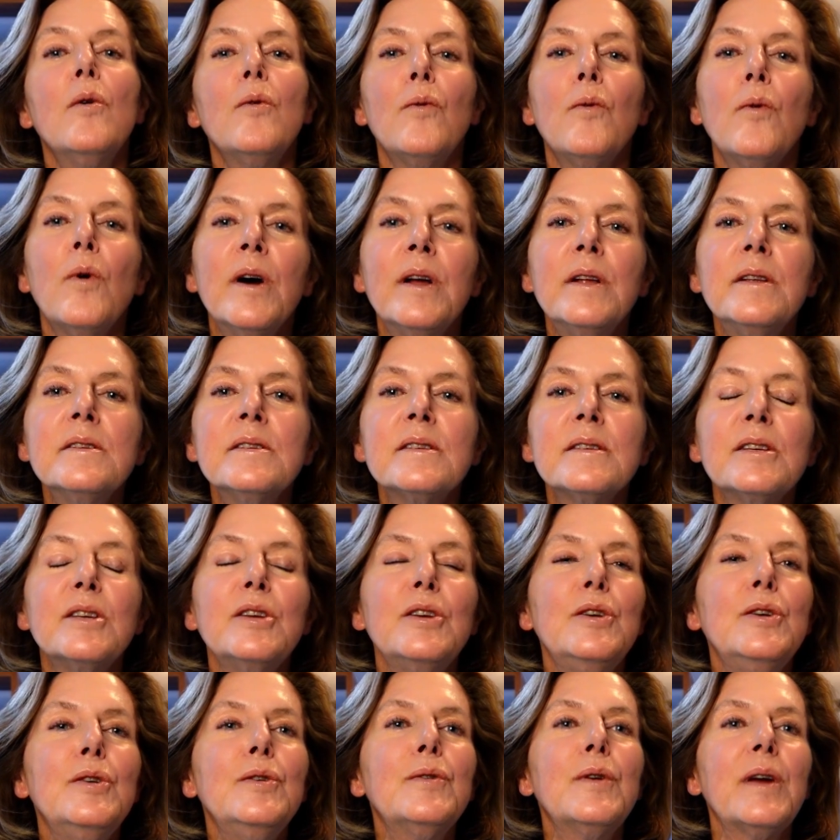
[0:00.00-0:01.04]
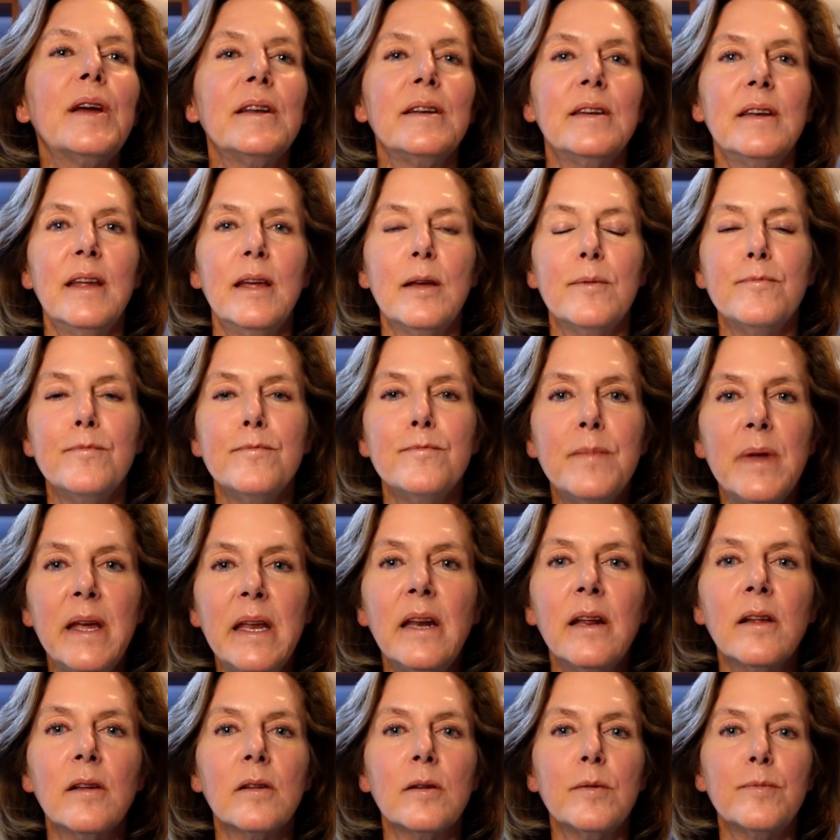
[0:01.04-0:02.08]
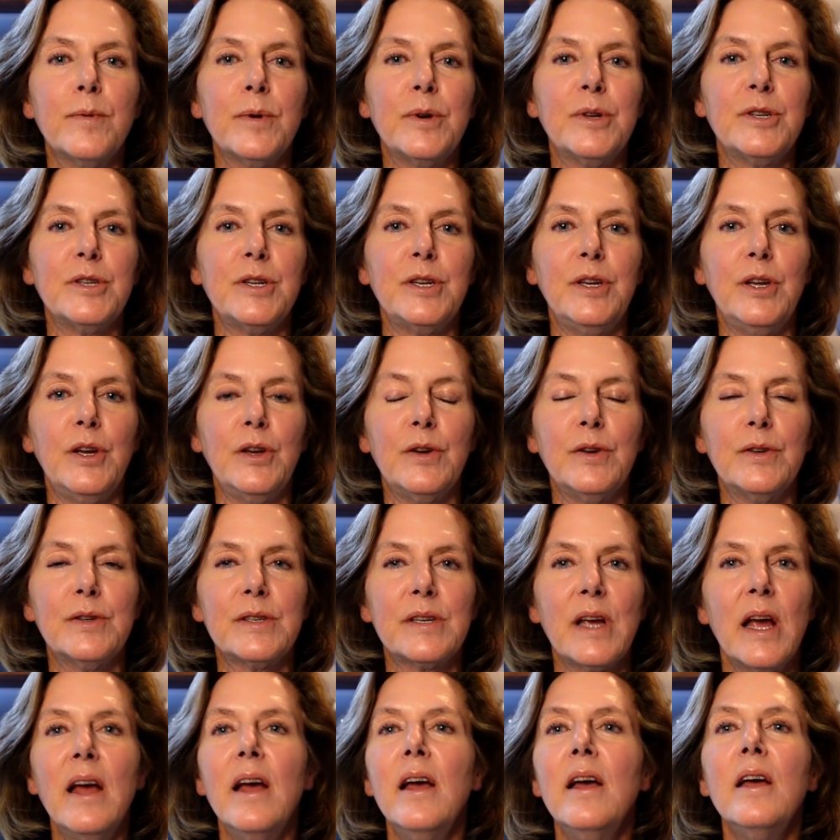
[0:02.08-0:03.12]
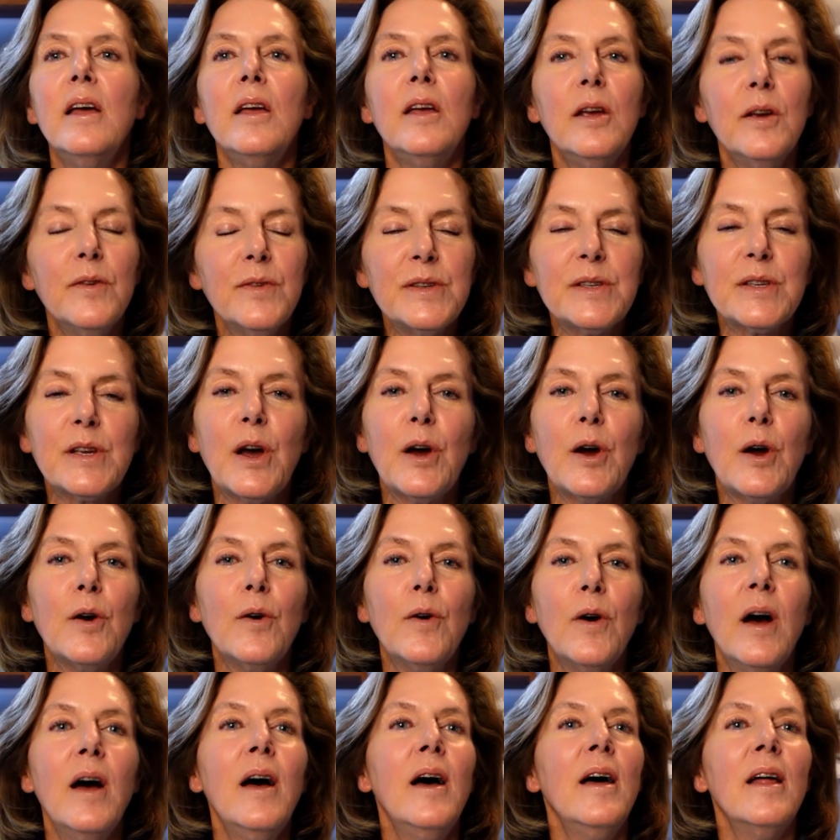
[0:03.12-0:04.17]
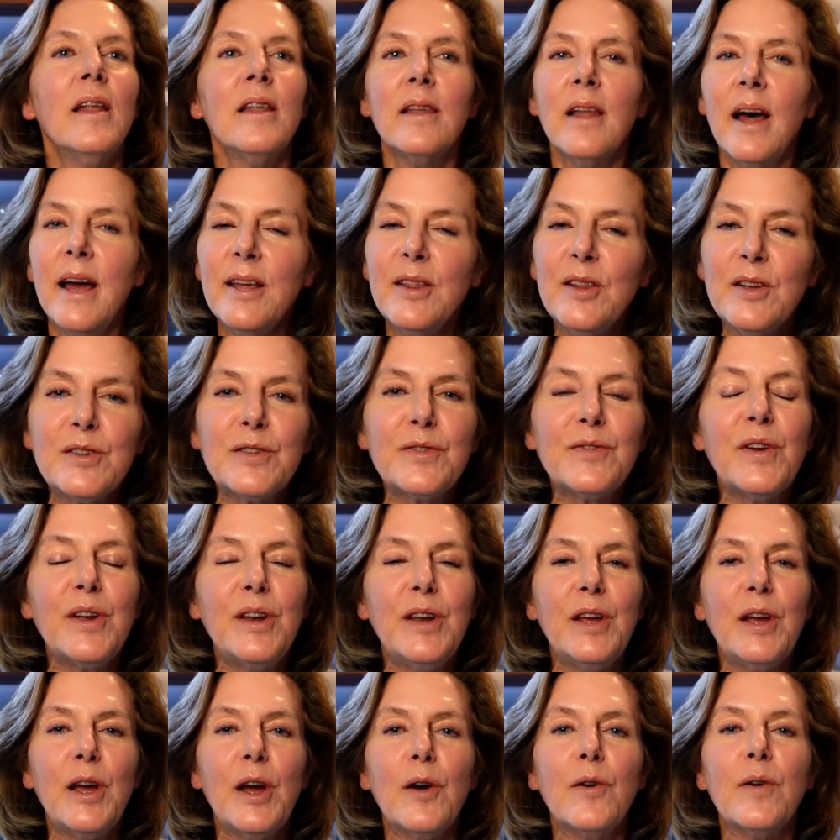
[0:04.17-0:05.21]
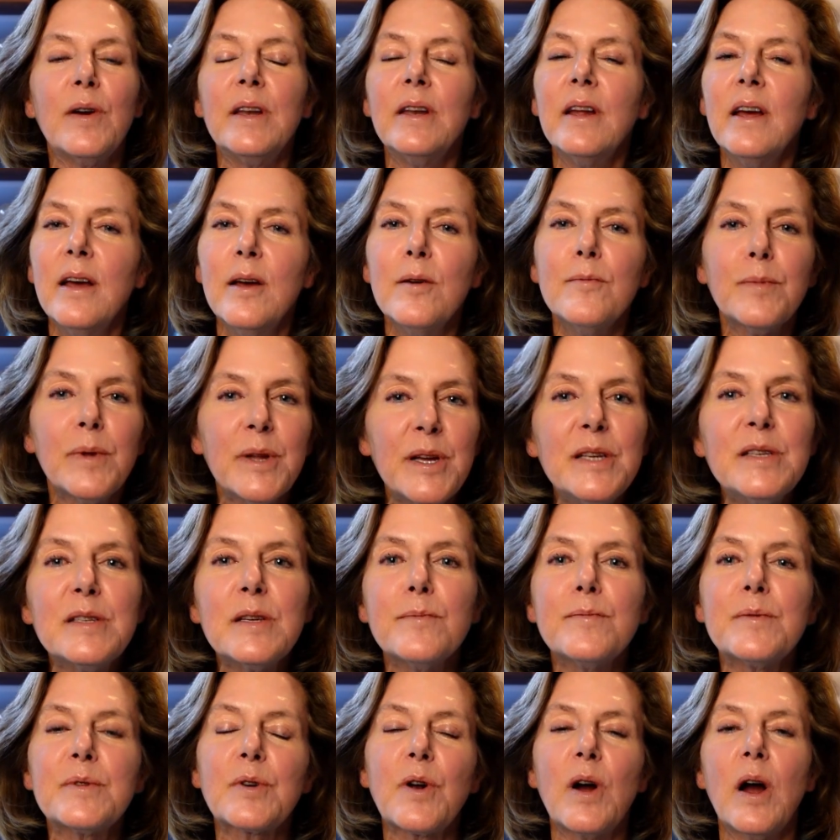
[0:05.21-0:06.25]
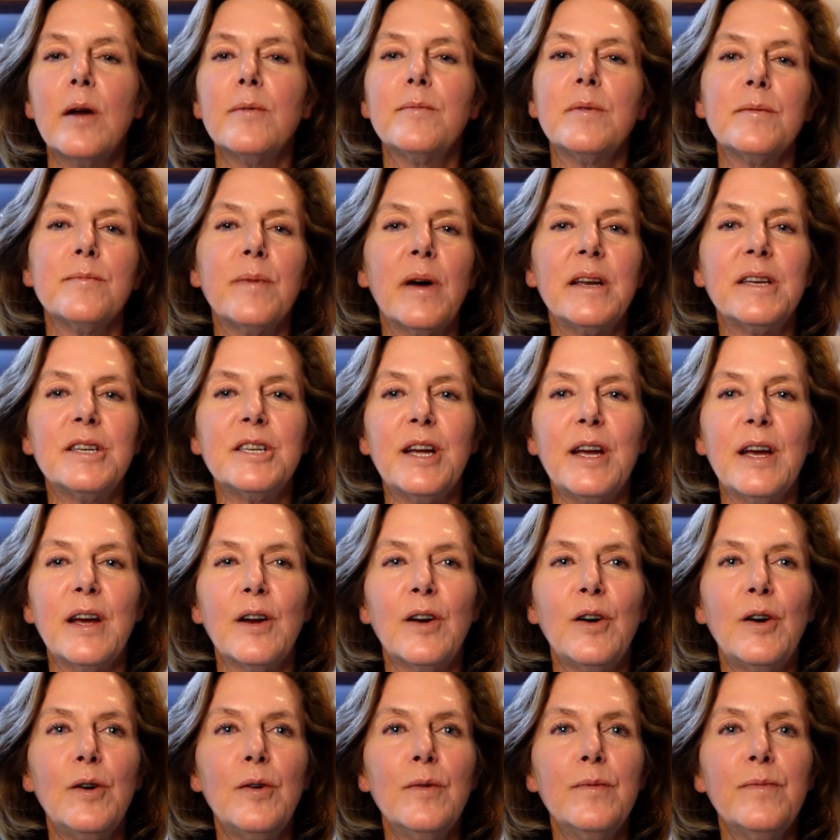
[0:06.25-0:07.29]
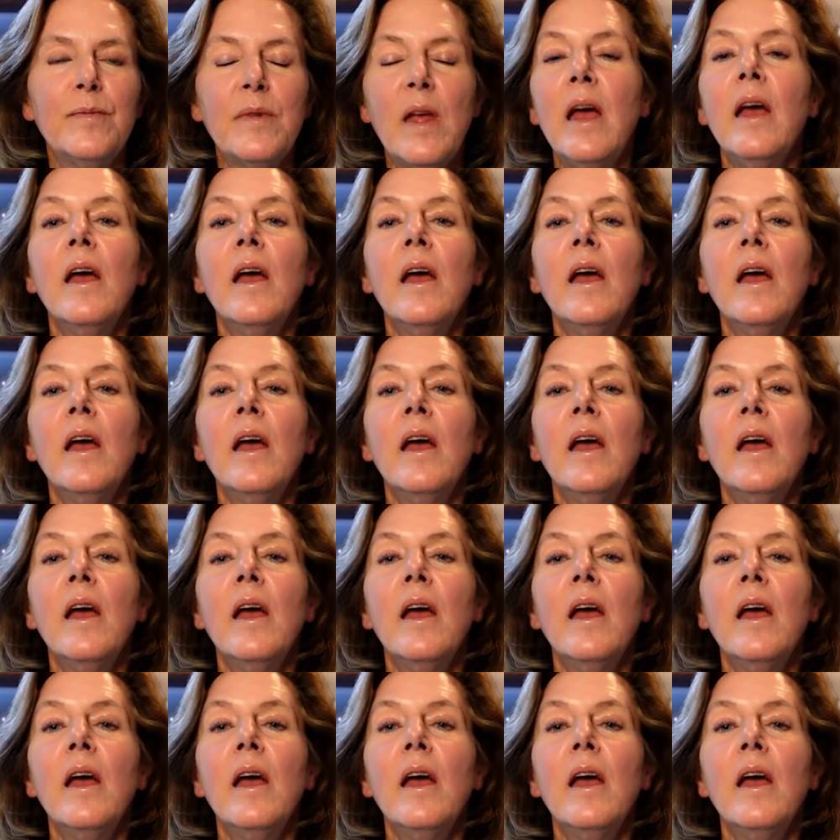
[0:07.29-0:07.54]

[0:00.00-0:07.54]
ones that you can immediately put to use. If so, like this video and please subscribe to my channel.